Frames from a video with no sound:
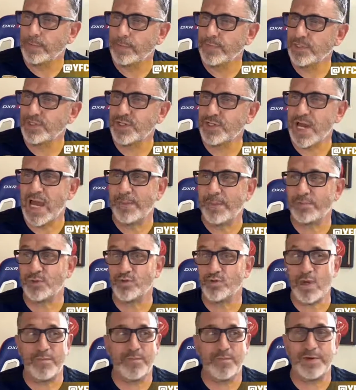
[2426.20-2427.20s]
This lineup
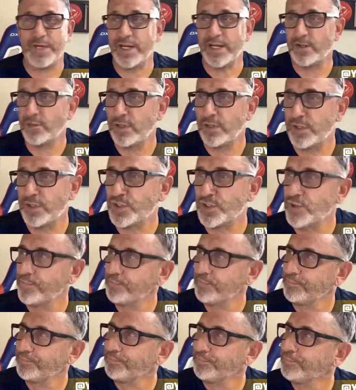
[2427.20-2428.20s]
is right for Daniel Lynch.
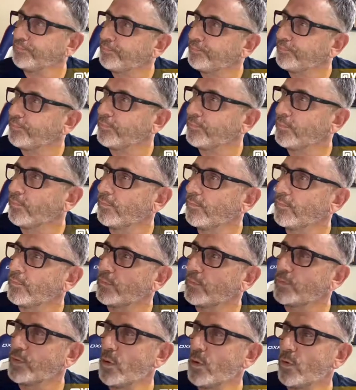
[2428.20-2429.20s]

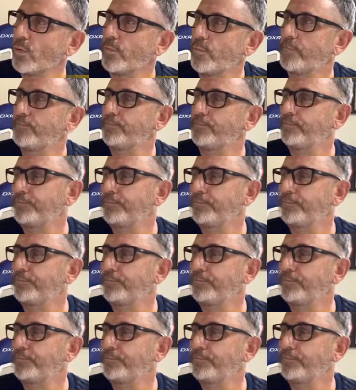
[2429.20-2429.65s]
So